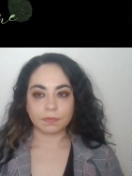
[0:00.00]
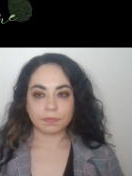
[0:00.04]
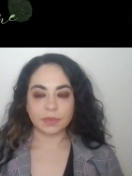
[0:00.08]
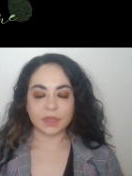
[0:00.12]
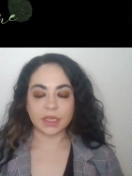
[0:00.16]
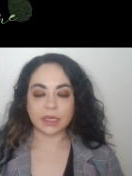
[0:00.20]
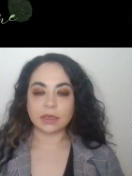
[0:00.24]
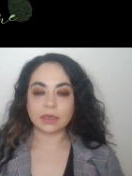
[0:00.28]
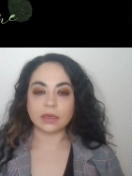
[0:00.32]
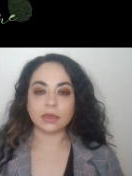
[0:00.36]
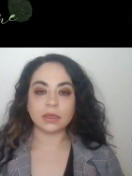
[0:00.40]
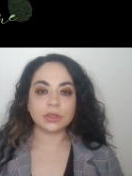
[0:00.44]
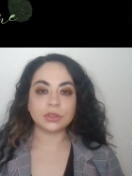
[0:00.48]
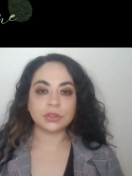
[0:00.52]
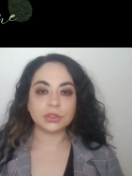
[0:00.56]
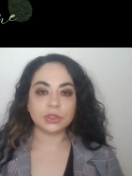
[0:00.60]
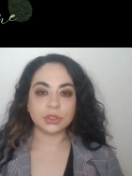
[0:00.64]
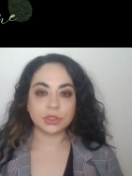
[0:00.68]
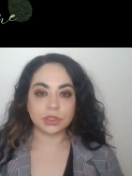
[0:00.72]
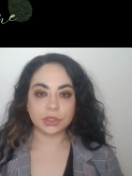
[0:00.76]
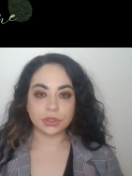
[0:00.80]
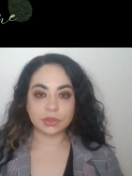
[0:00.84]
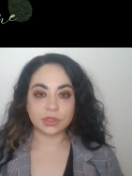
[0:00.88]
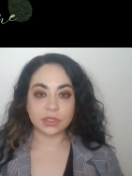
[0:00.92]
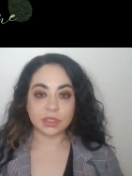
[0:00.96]
they can
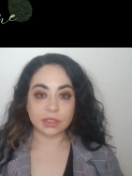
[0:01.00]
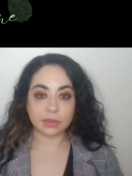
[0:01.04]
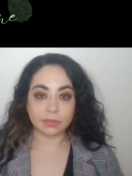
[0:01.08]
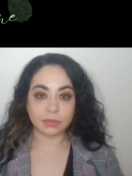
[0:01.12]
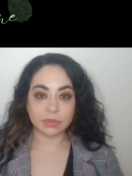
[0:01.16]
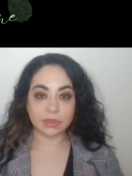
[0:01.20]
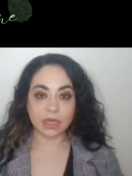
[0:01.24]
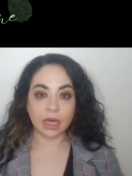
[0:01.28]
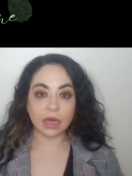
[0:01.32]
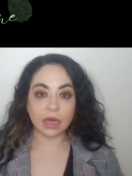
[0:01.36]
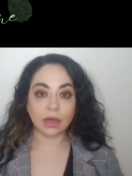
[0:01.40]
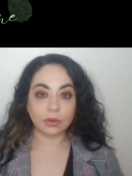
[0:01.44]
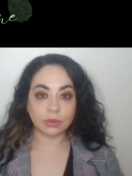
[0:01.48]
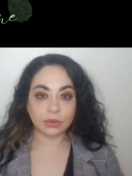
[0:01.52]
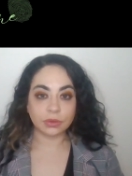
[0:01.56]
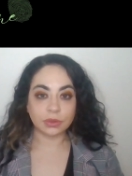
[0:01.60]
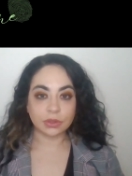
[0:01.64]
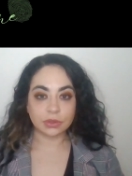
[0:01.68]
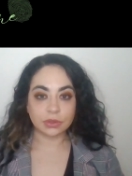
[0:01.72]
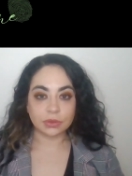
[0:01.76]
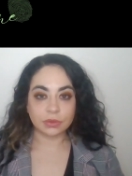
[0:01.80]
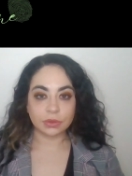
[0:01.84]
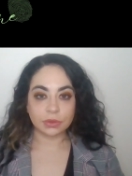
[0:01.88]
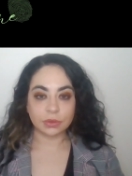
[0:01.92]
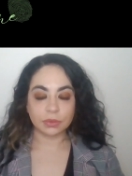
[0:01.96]
introduce some
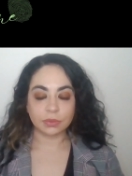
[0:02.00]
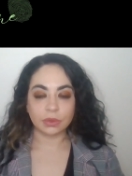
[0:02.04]
doubt